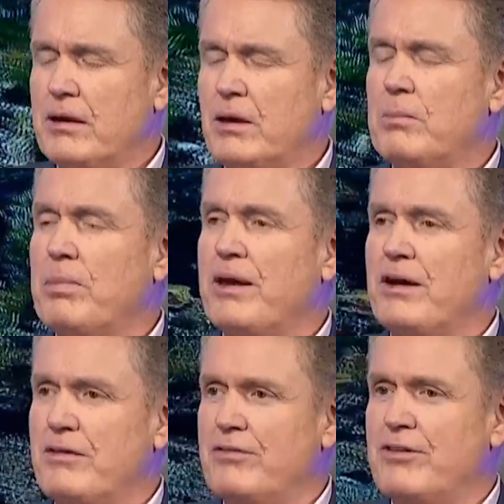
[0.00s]

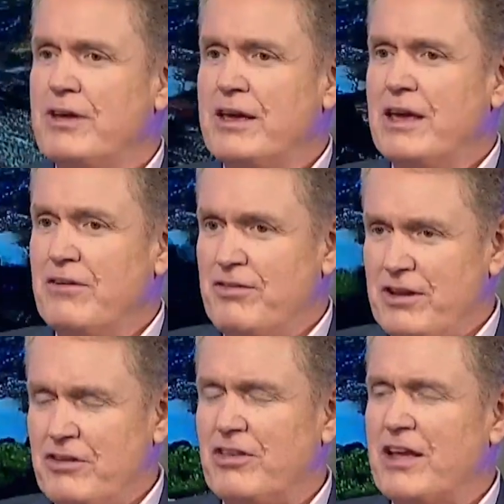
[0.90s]
competitive if
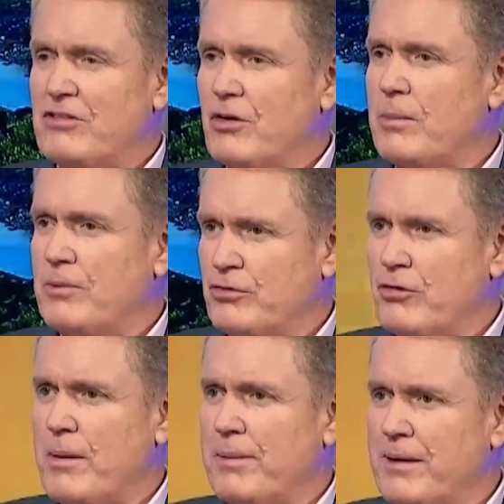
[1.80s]
it is that type of
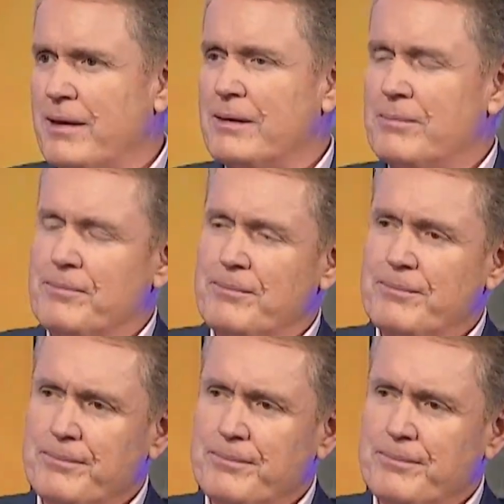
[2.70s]
scrappy game.